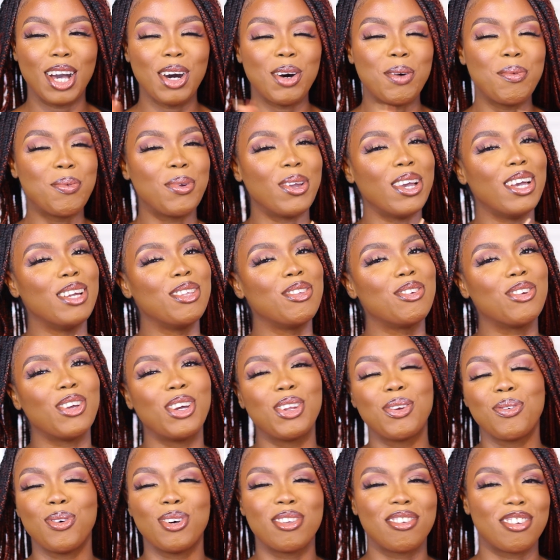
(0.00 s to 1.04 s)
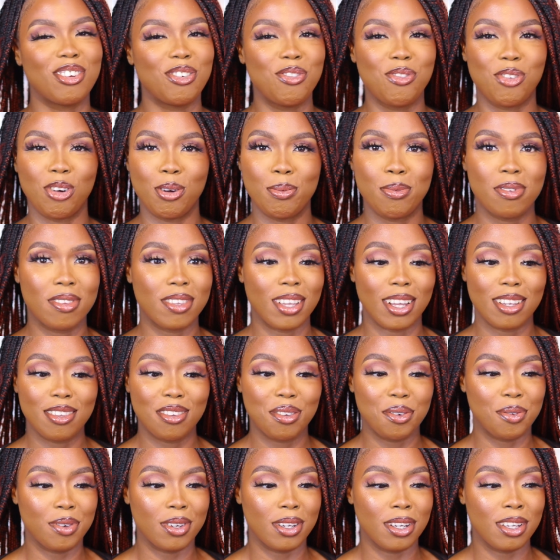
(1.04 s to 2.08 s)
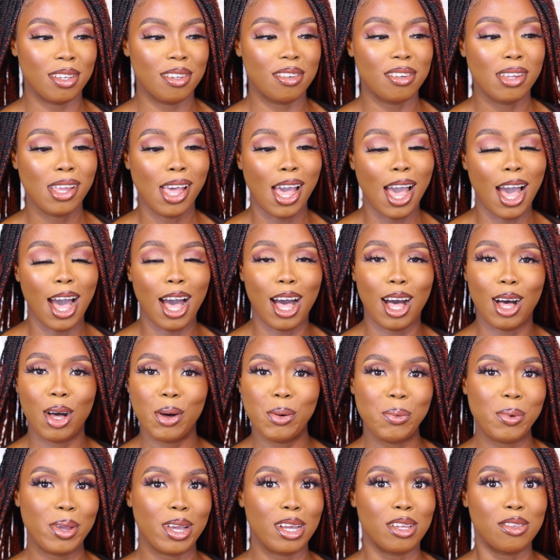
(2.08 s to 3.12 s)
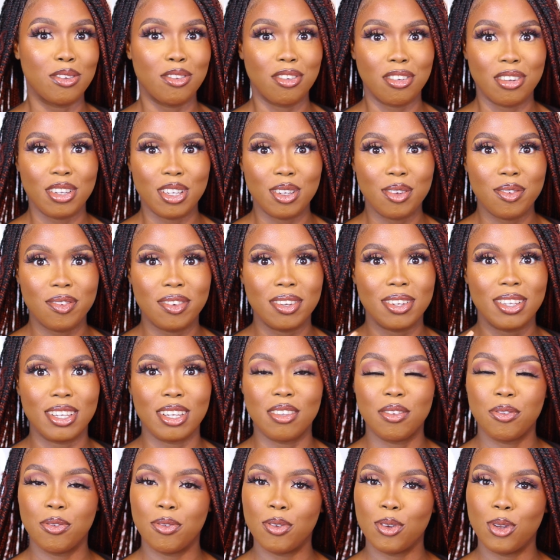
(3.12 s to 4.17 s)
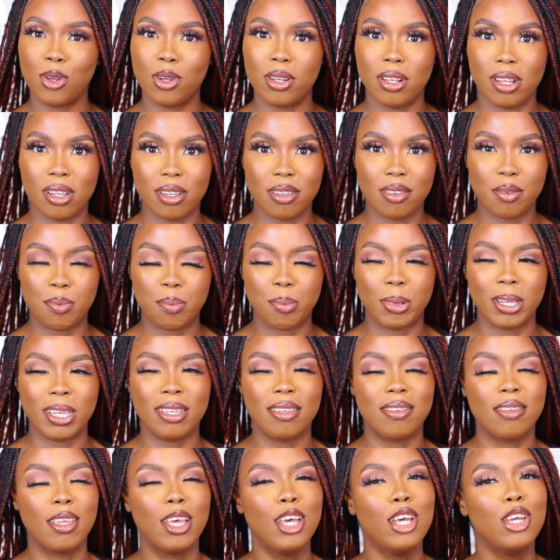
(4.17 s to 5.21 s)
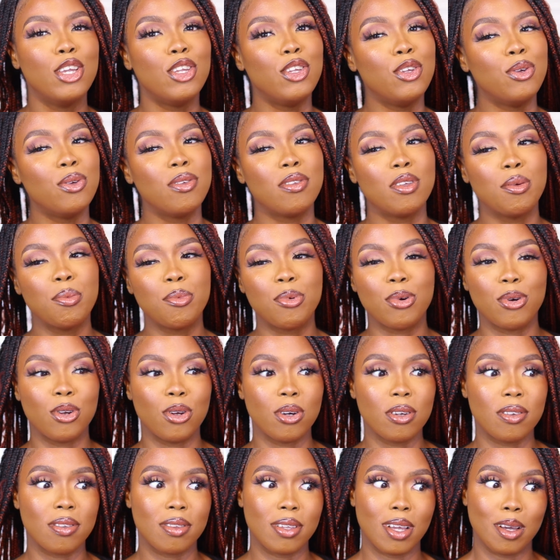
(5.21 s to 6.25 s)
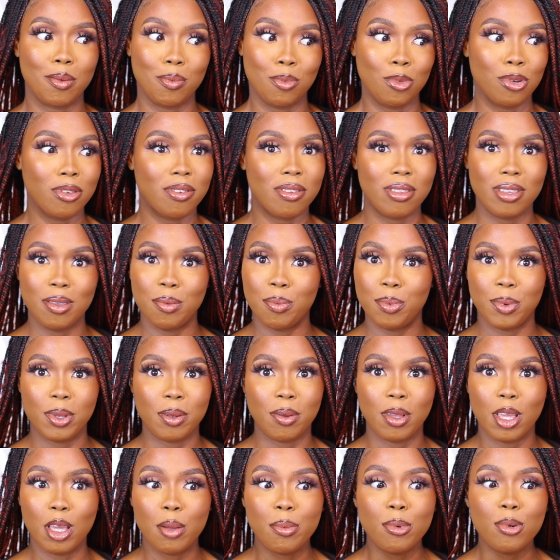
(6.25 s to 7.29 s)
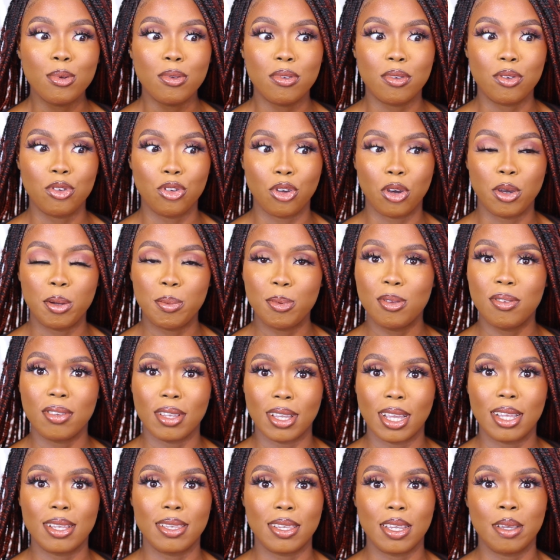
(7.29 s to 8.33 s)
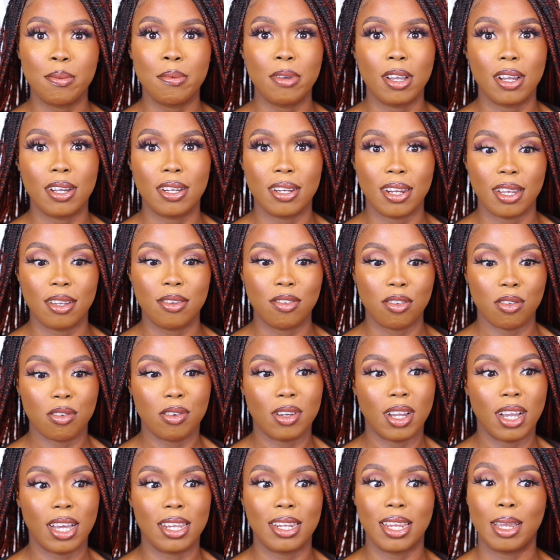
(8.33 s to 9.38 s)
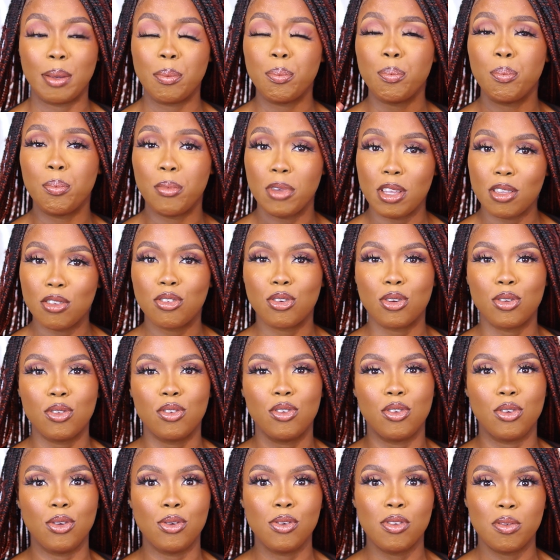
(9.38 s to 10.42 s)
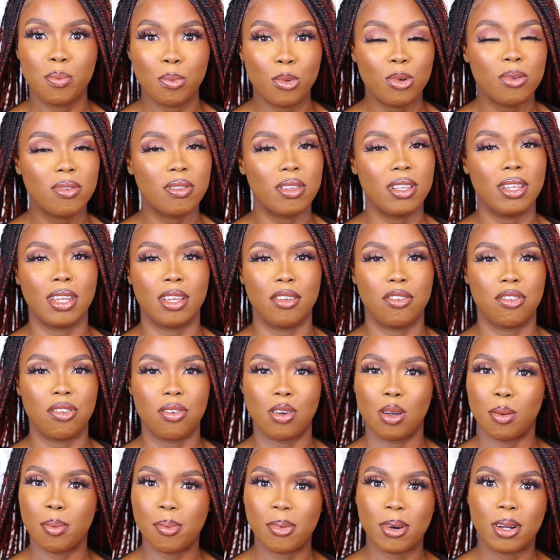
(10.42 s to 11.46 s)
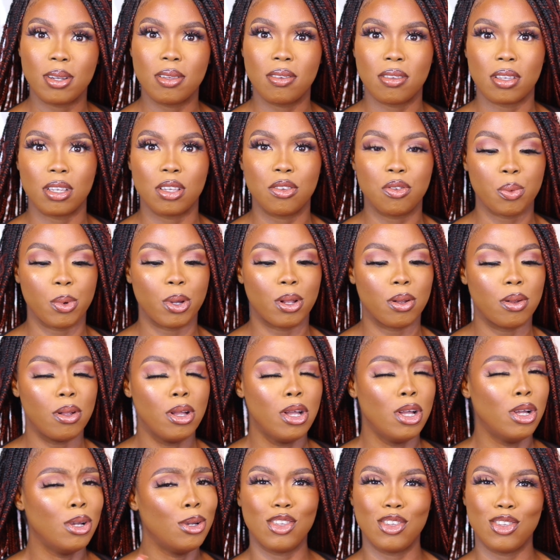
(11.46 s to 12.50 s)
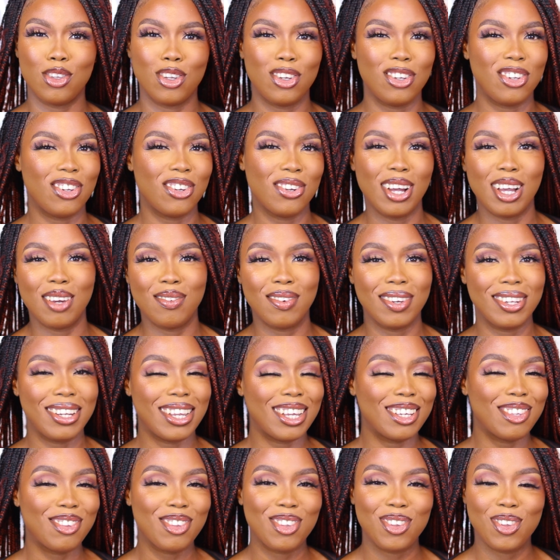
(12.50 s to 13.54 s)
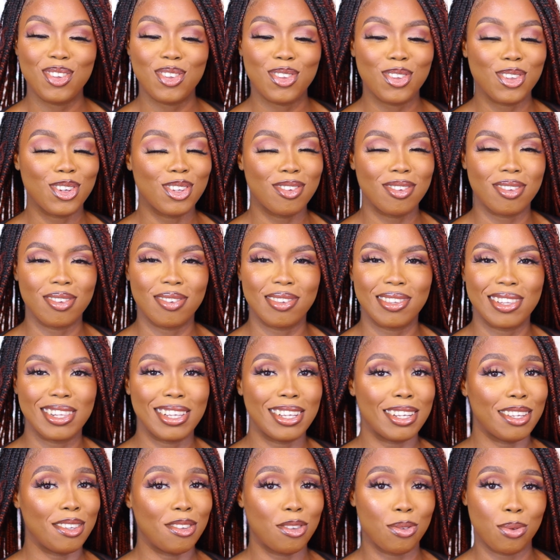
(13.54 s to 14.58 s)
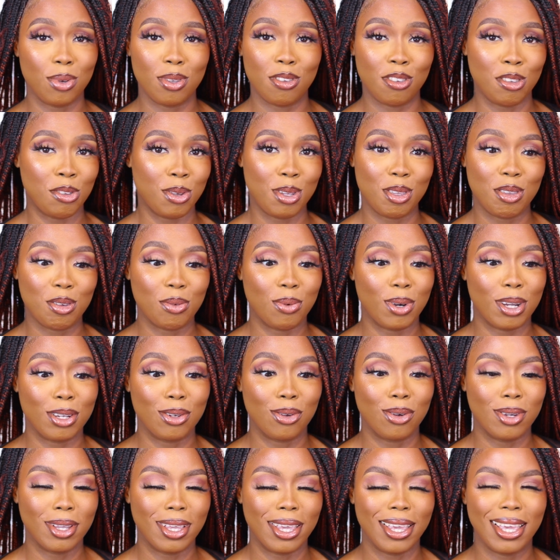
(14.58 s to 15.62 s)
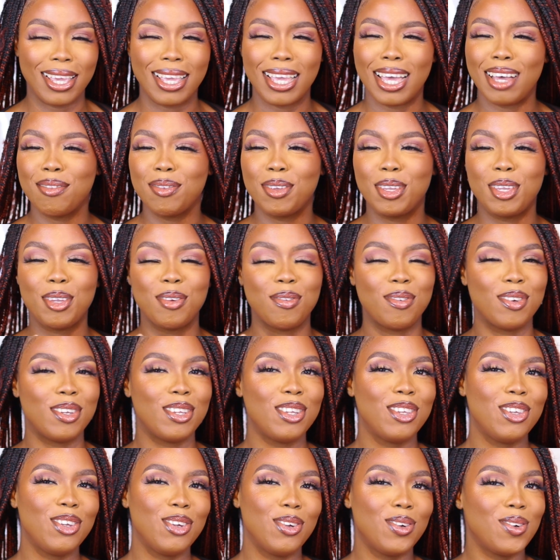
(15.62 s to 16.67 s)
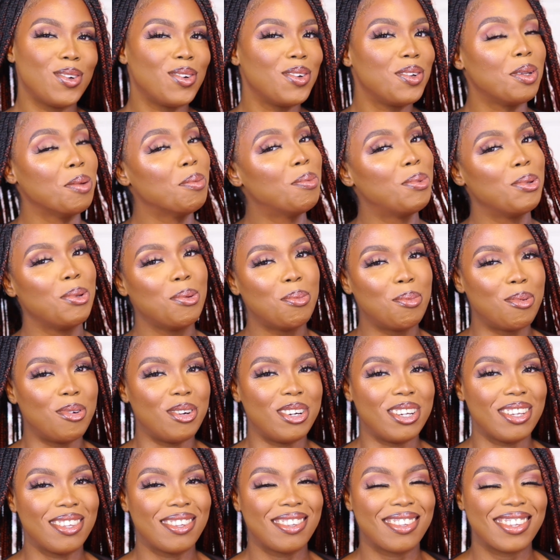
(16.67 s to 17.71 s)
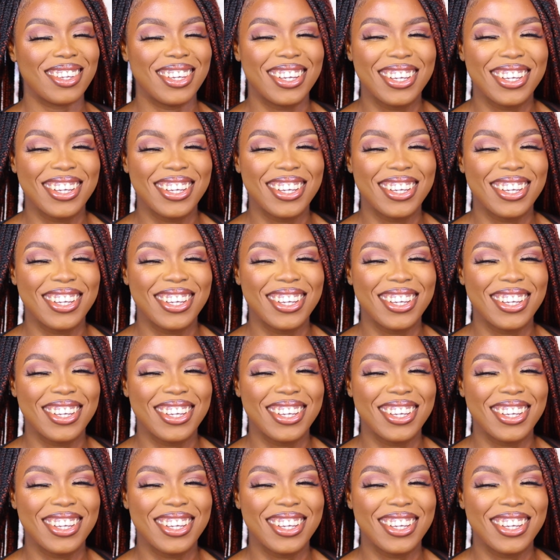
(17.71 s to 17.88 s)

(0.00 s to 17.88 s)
I hope you enjoyed watching from start to finish how we achieved this flawless base using products that are mostly you're able to get them here in Nigeria, and I made sure to use mostly Nigerian brands as well, so you do not have any excuse not to slay this 2021. Okay, I've given you the blueprint.